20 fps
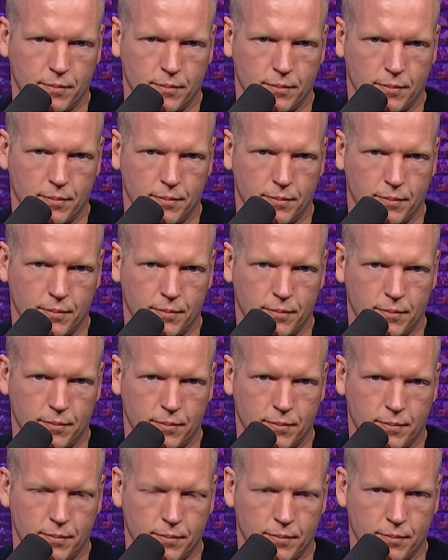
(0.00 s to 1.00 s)

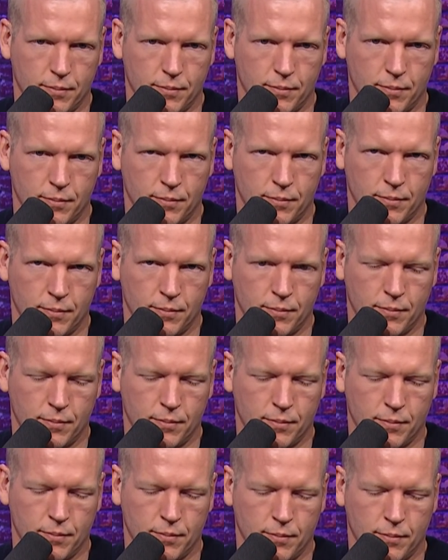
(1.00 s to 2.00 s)

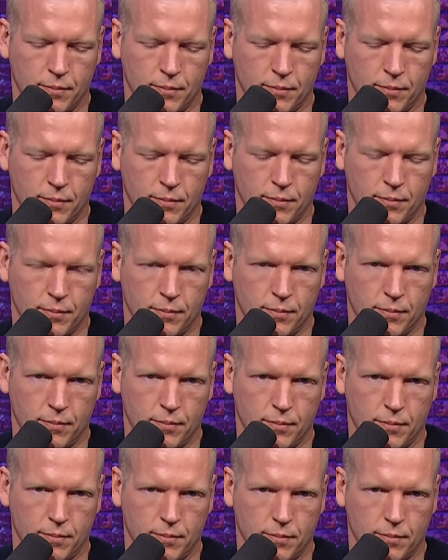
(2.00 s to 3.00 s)

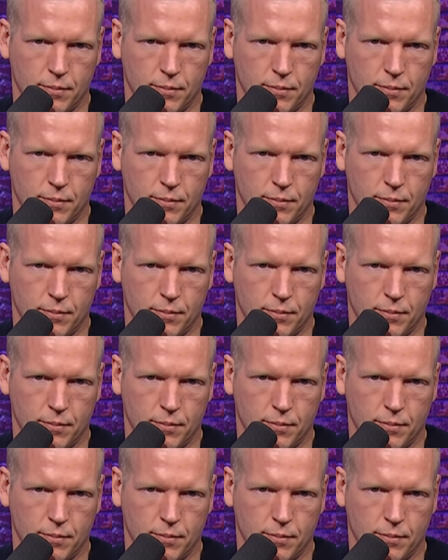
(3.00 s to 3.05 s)
(not speaking)